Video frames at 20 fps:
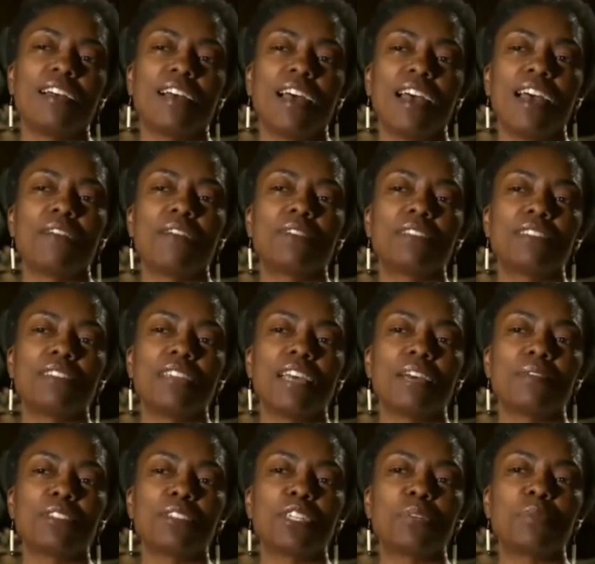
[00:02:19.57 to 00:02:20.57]
have a,
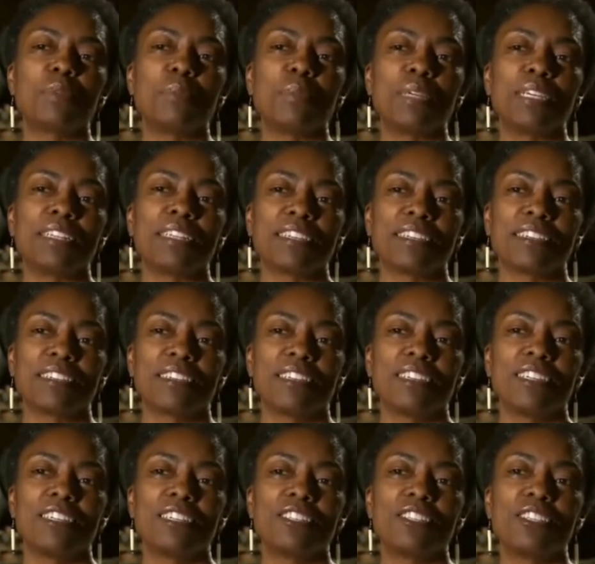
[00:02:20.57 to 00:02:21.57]
have a double meaning.
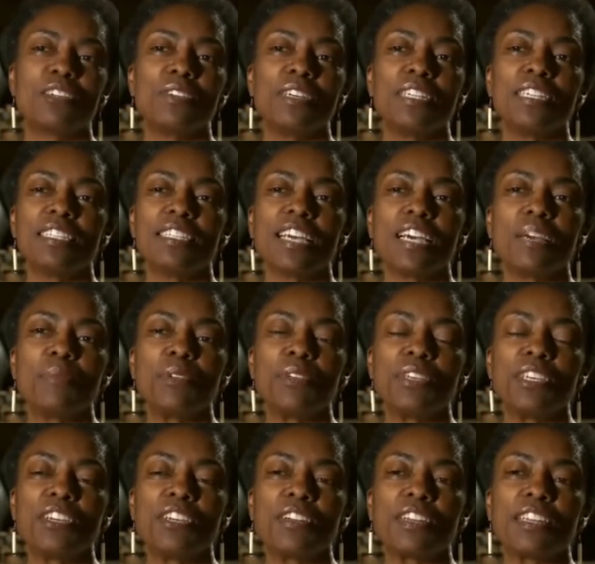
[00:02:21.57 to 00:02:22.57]
So anytime you
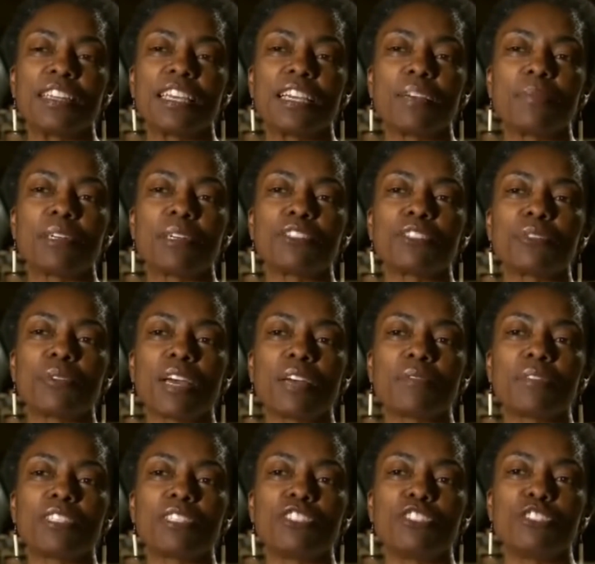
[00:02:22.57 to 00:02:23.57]
hear anything about
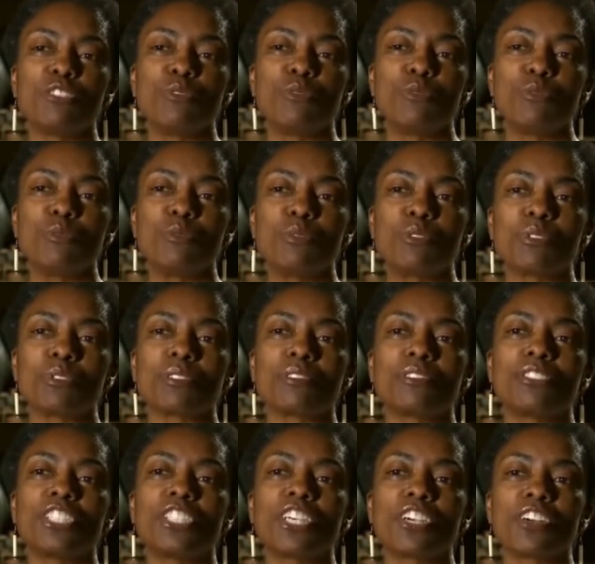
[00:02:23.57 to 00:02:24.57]
traveling shoes or
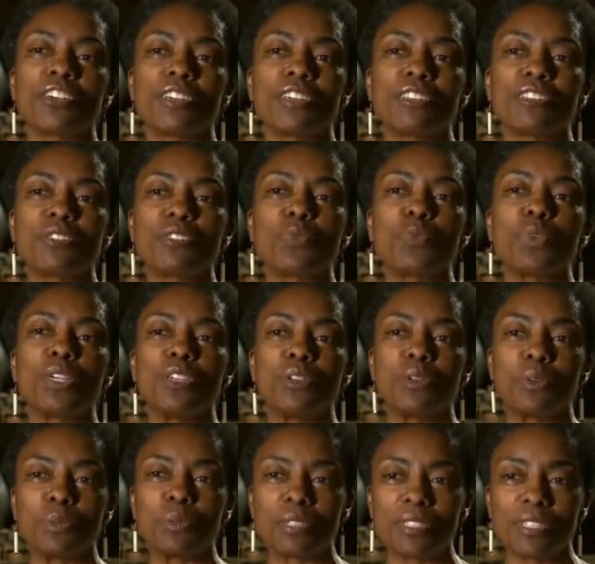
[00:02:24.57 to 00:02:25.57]
chariots or
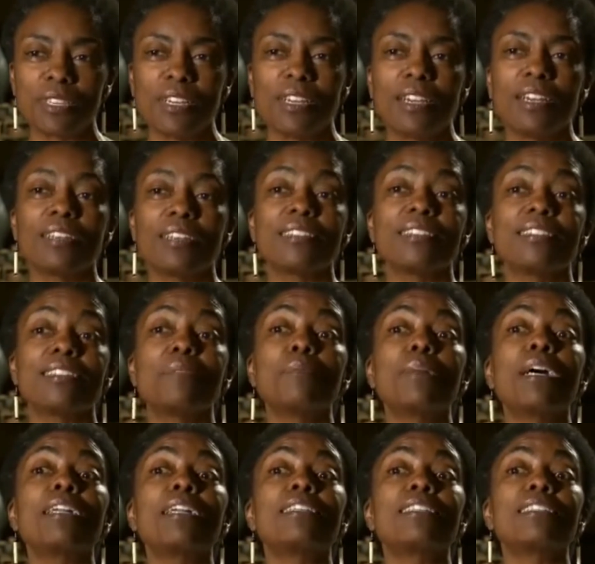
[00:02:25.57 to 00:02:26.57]
wheels,
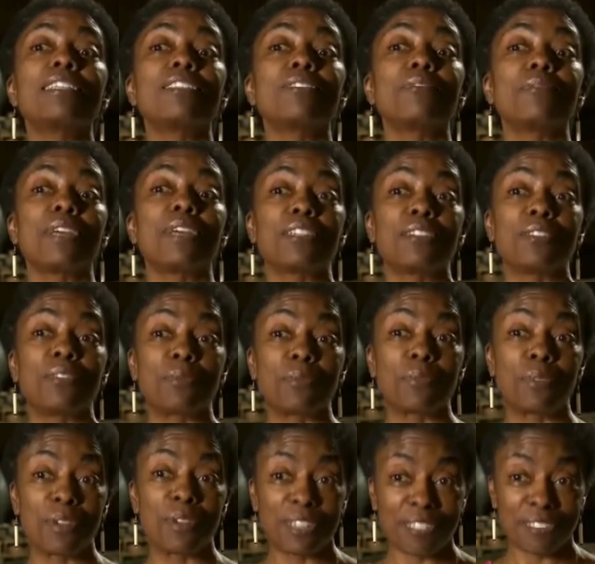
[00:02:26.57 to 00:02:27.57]
somebody's getting ready to
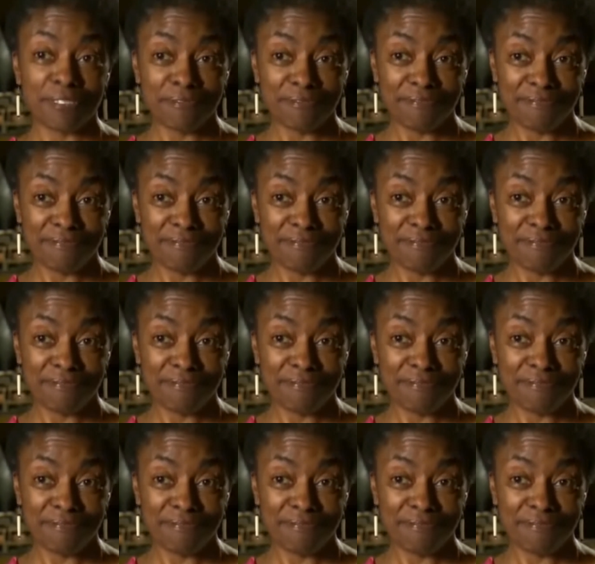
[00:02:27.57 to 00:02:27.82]
run.